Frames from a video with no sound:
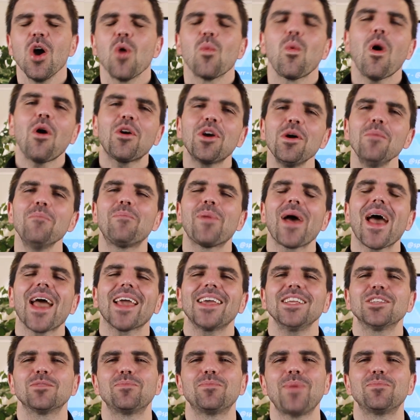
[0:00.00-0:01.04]
Welcome back,
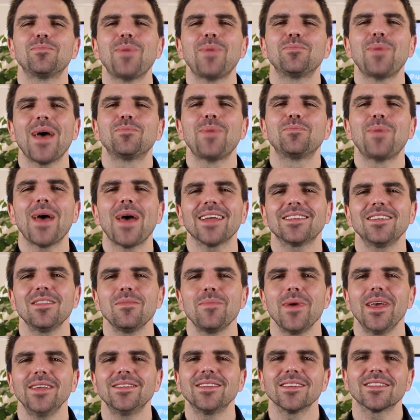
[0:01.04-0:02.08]
it's back, back, back to the
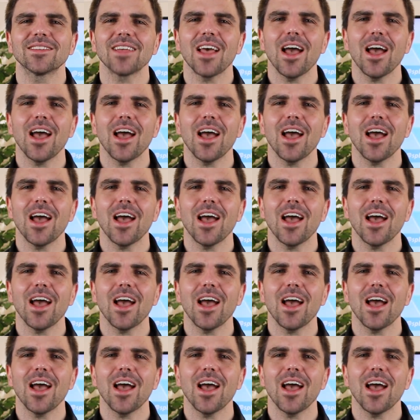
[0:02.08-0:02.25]
basics.